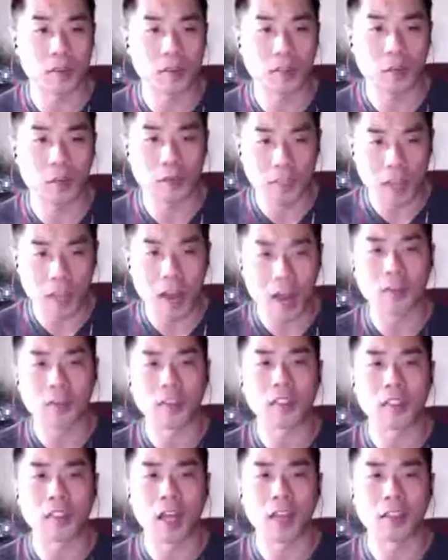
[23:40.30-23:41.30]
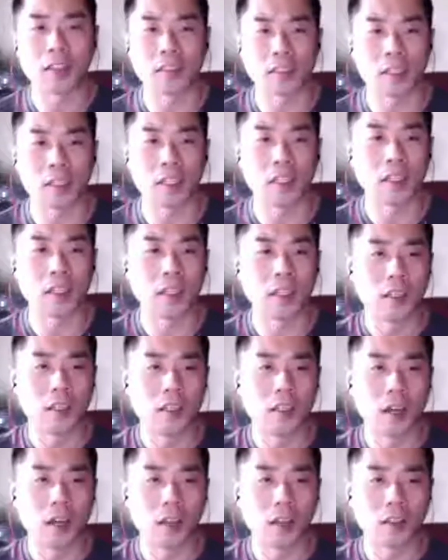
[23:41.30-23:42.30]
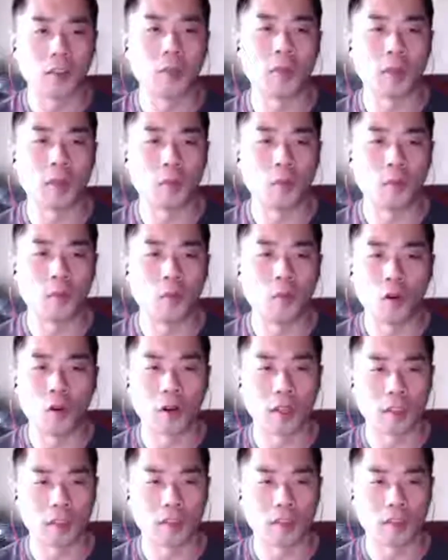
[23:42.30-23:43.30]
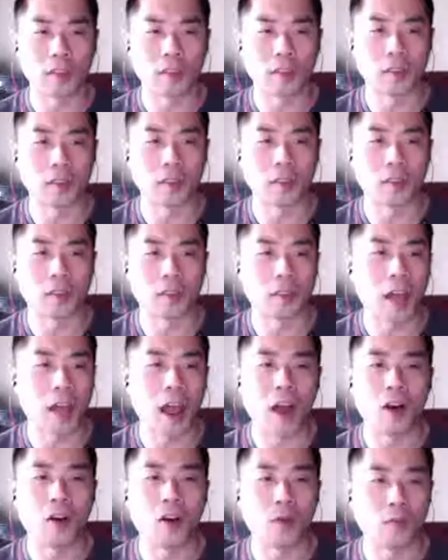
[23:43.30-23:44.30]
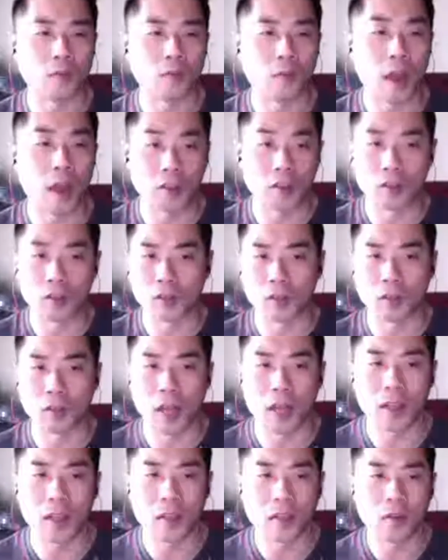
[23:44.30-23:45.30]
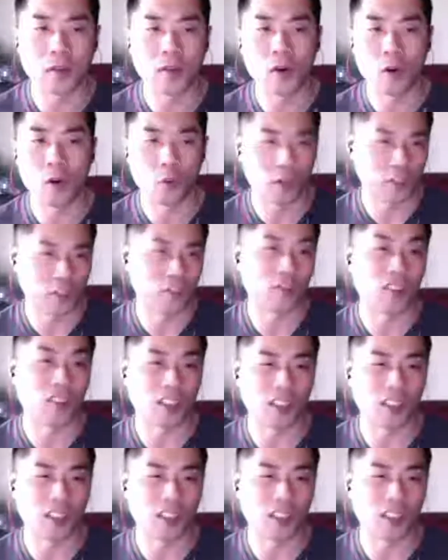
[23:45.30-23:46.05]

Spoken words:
we dive into that and see a little bit more into how you do that, or what you're